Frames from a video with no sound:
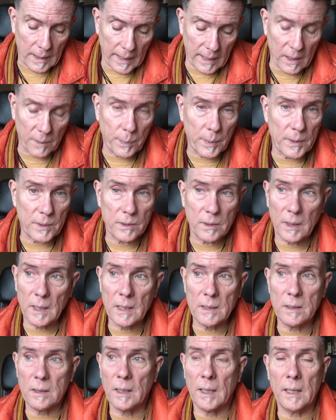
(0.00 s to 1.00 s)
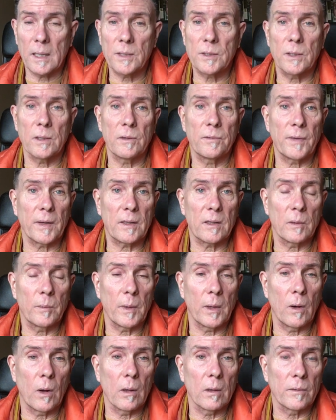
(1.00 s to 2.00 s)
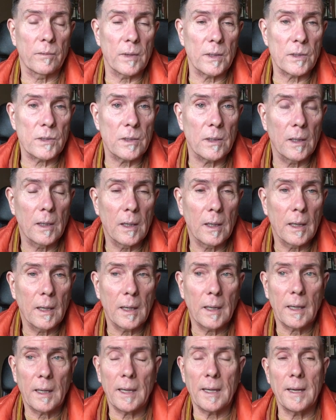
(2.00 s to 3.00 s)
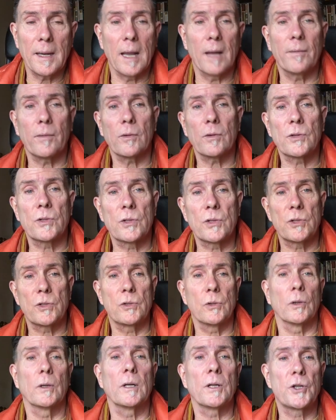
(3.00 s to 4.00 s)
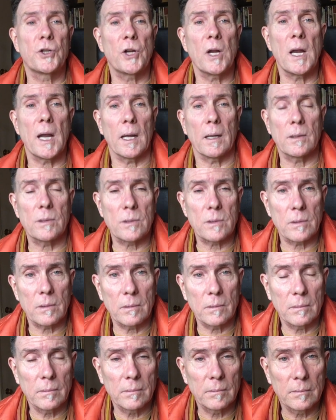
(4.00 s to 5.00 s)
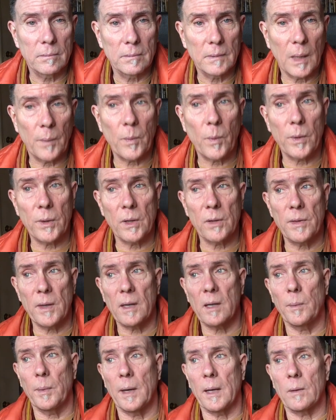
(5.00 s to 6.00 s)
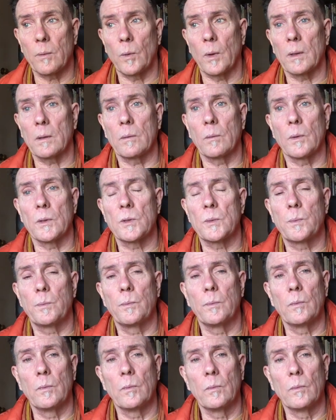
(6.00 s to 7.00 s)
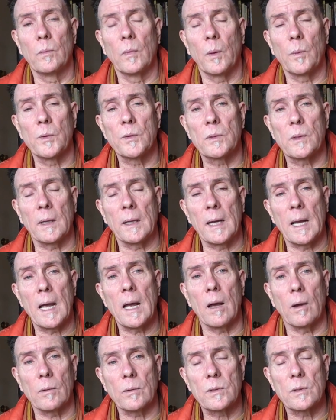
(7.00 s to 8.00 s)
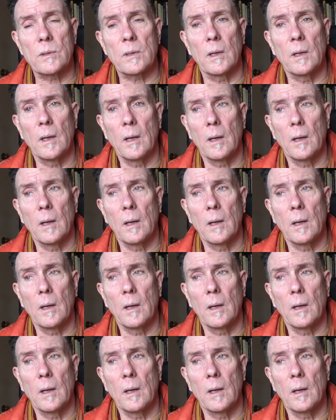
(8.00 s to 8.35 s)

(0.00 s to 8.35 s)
Oedipus is an innocent victim in all of this. He never stood a chance. I mean, when you think about what was announced,